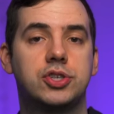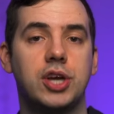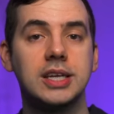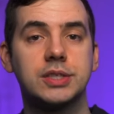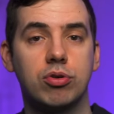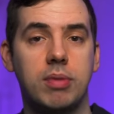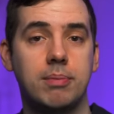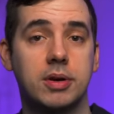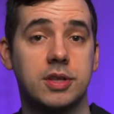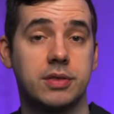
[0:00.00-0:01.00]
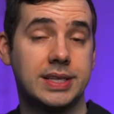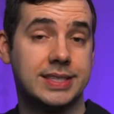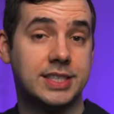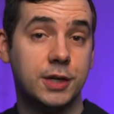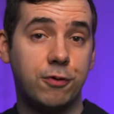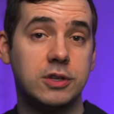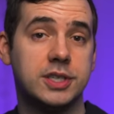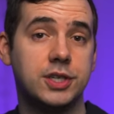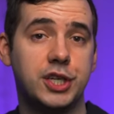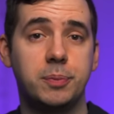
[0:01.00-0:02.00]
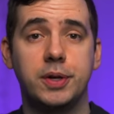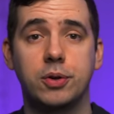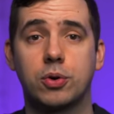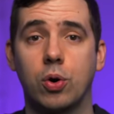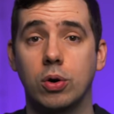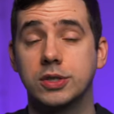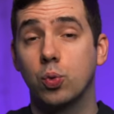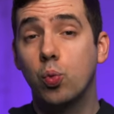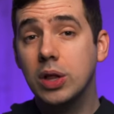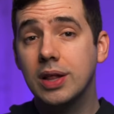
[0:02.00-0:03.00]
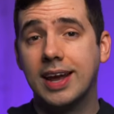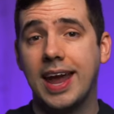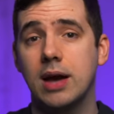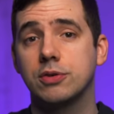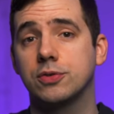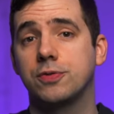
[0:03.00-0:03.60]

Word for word: just remember that this difference in GPU cores will account